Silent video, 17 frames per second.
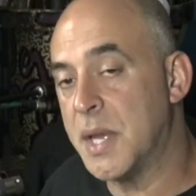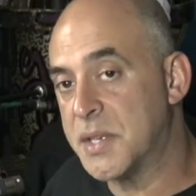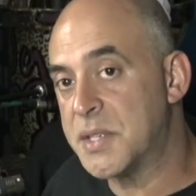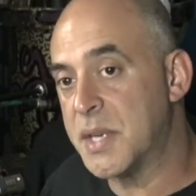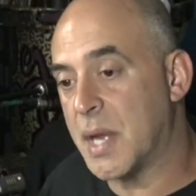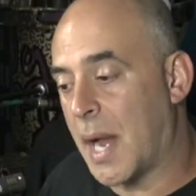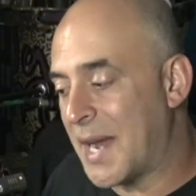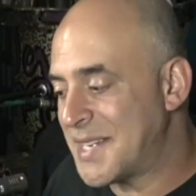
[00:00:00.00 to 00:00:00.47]

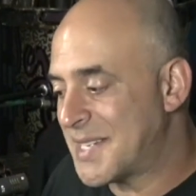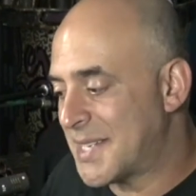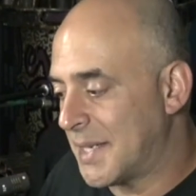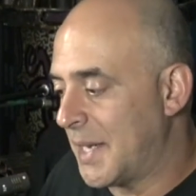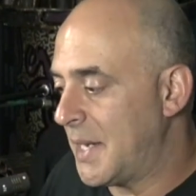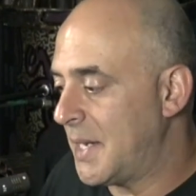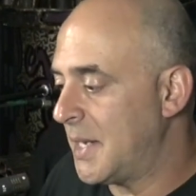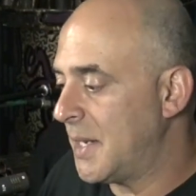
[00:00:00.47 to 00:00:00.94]
it's
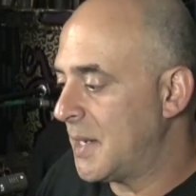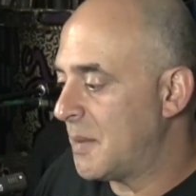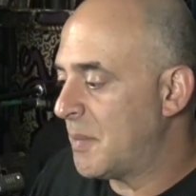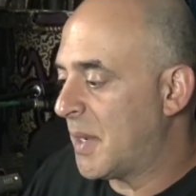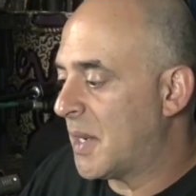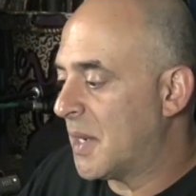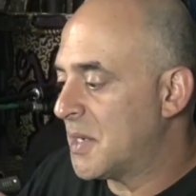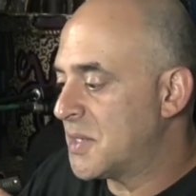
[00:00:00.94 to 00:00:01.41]
isolating it
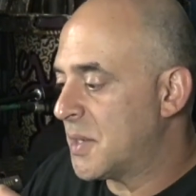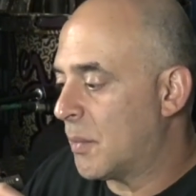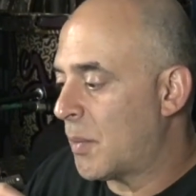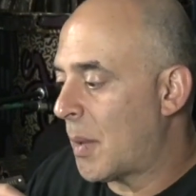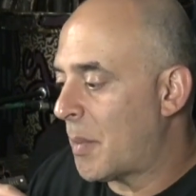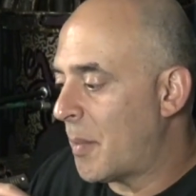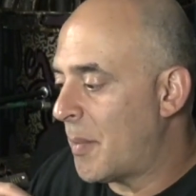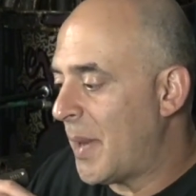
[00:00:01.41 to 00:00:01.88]
because
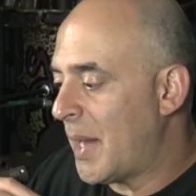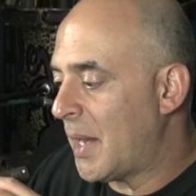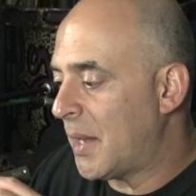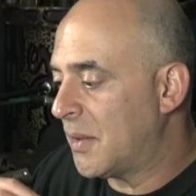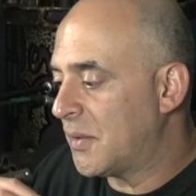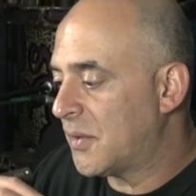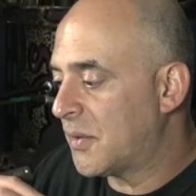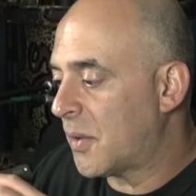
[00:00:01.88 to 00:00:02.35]
the rubber
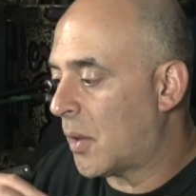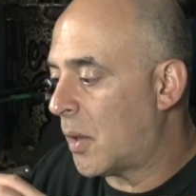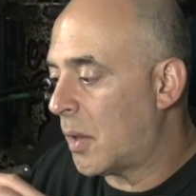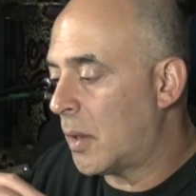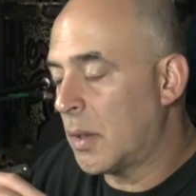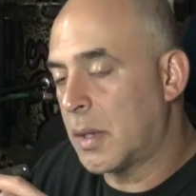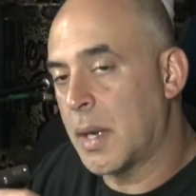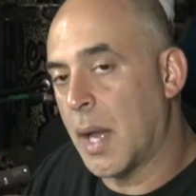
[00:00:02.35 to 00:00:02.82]
bands
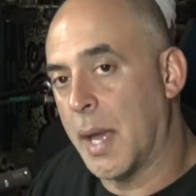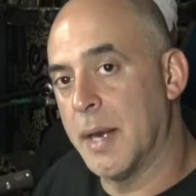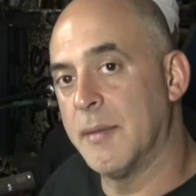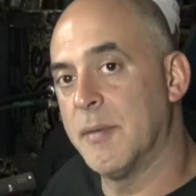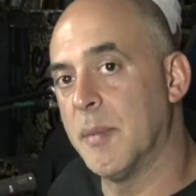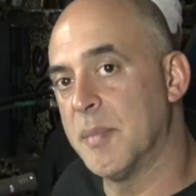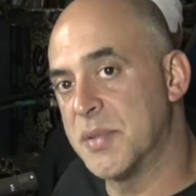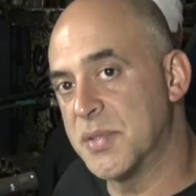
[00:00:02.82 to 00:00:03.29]
are
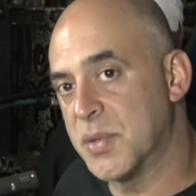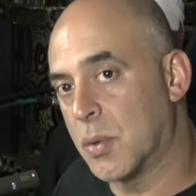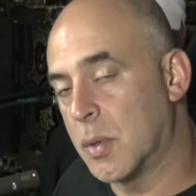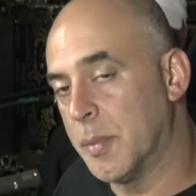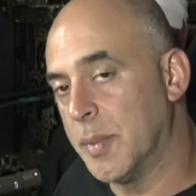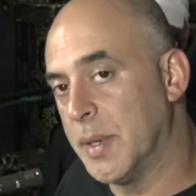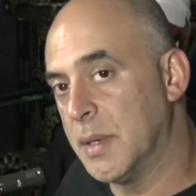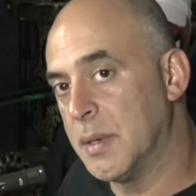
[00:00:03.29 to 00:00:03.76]
kind of
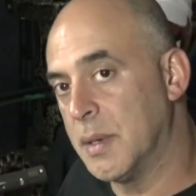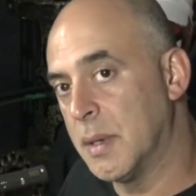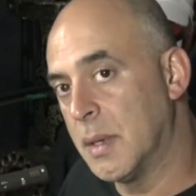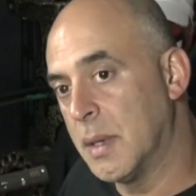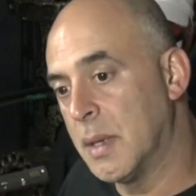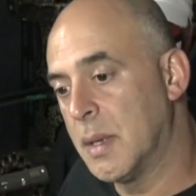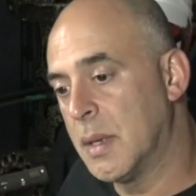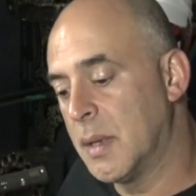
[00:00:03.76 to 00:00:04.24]
absorbing
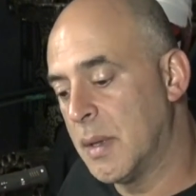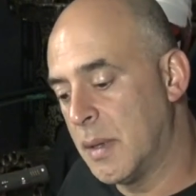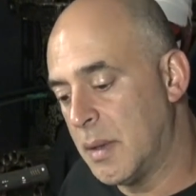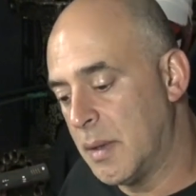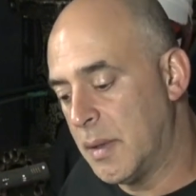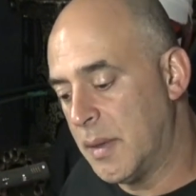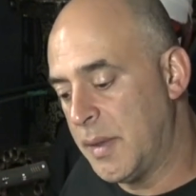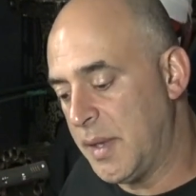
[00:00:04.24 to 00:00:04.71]

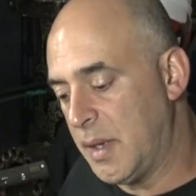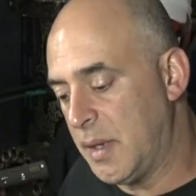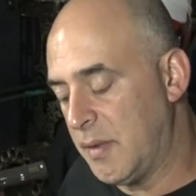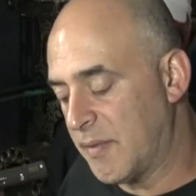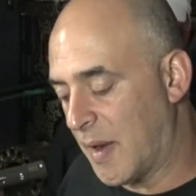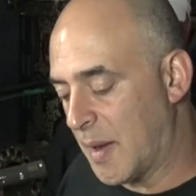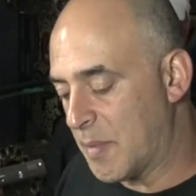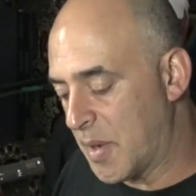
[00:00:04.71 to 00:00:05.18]

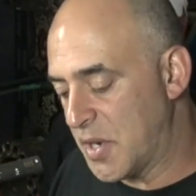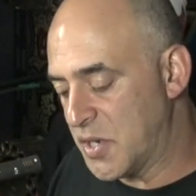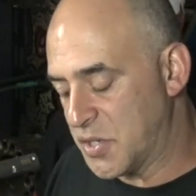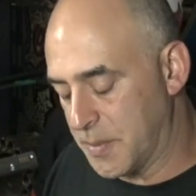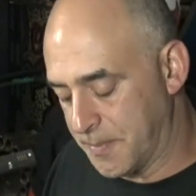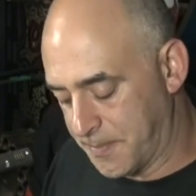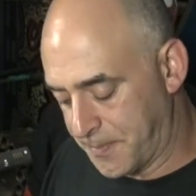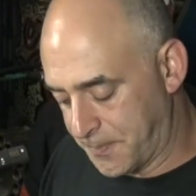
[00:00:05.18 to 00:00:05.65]
the
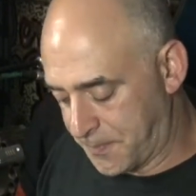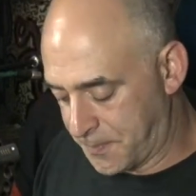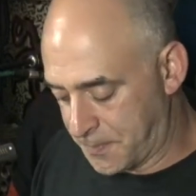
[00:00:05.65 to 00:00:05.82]
vibration.